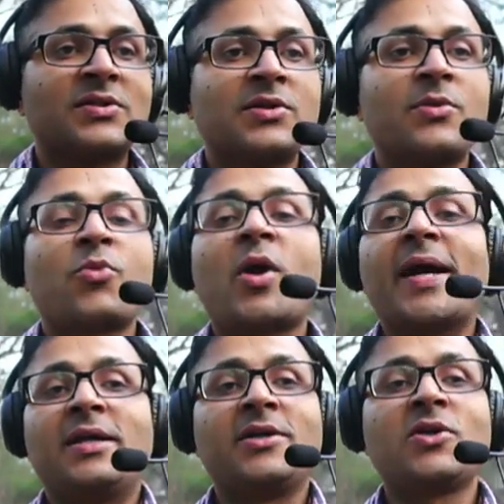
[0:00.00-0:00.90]
Pride,
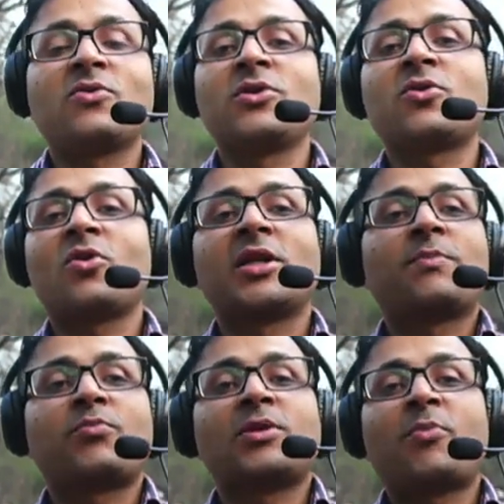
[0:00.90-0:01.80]
you call it
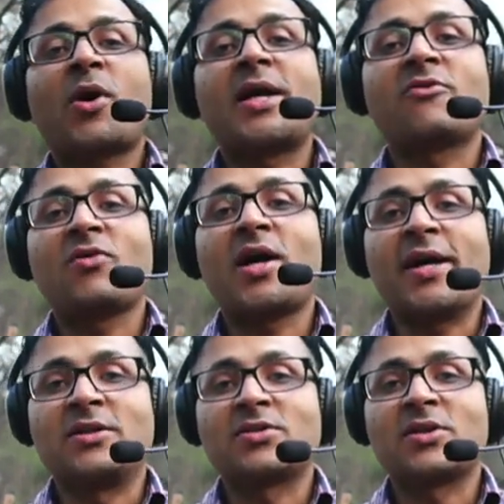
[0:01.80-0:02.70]
the pride of
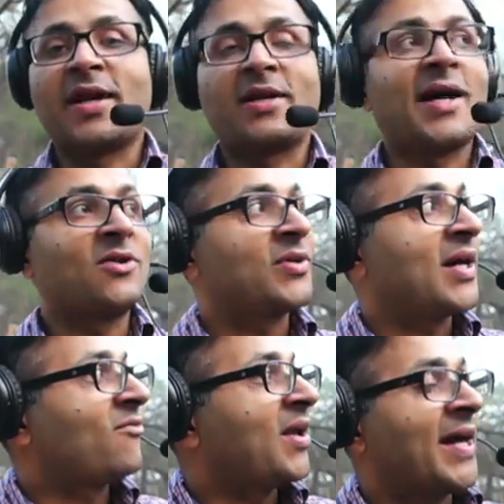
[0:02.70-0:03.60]
lions. Like, I don't have
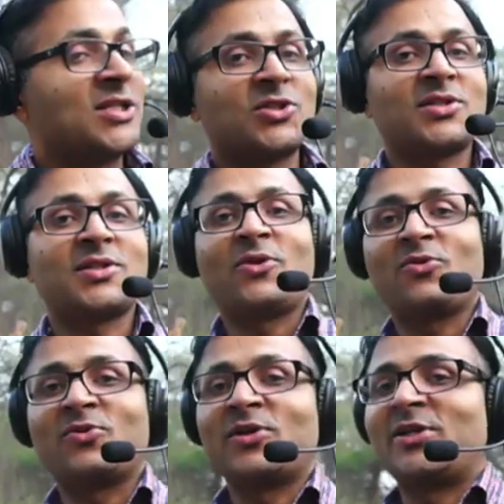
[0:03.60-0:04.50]
lions,
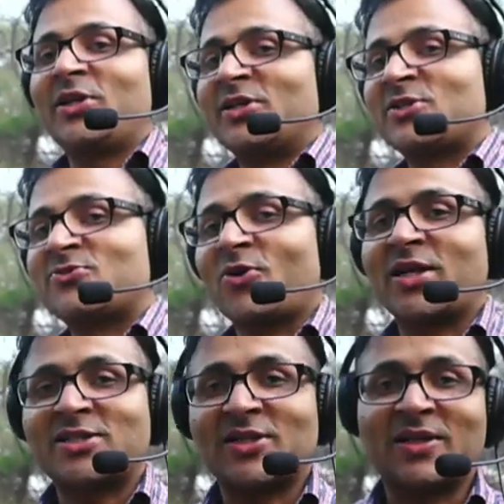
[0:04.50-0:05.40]
in this forest
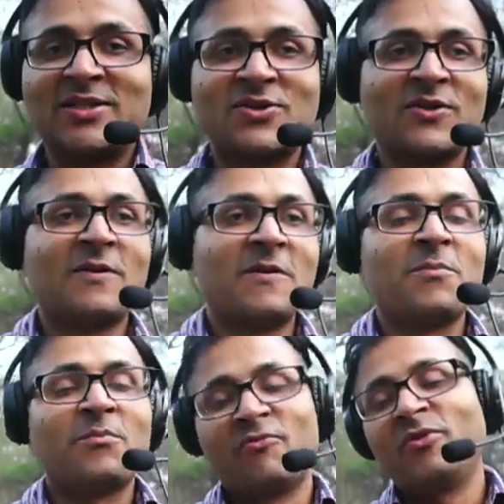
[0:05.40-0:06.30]
at least.
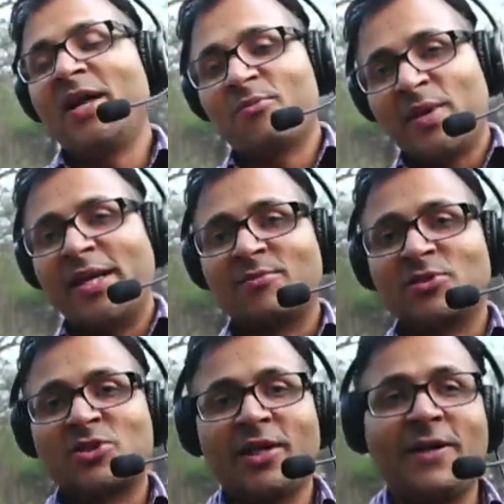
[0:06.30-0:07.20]
We have many animals
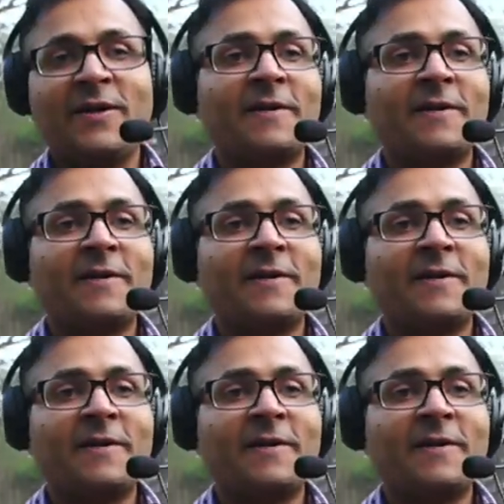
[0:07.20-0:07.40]
here.